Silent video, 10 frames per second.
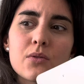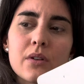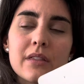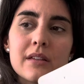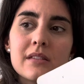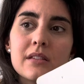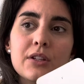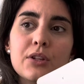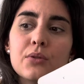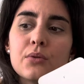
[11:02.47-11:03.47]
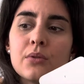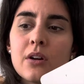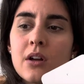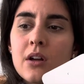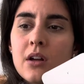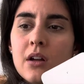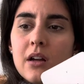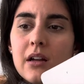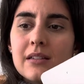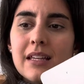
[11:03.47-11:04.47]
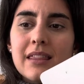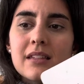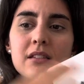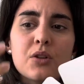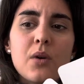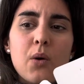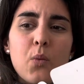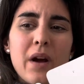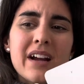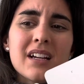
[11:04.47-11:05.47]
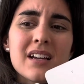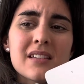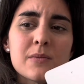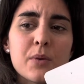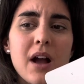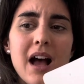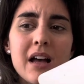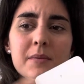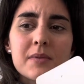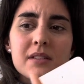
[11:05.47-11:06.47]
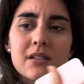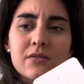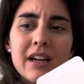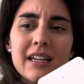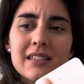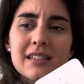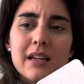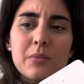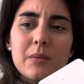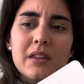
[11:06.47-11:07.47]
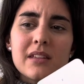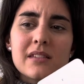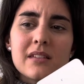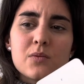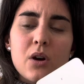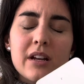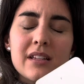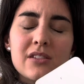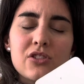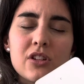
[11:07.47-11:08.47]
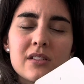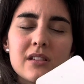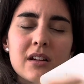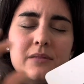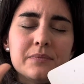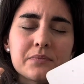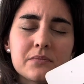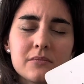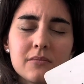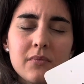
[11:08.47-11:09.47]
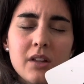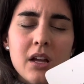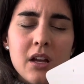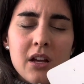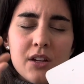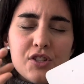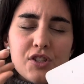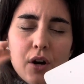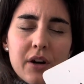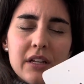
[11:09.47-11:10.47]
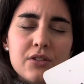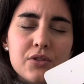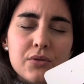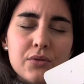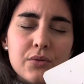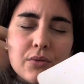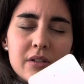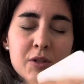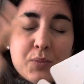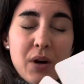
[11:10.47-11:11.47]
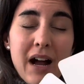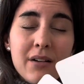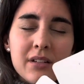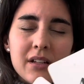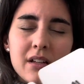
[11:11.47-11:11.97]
or this new, it's like this new awareness perhaps, right? It's like maybe this is what is just starting to sprout,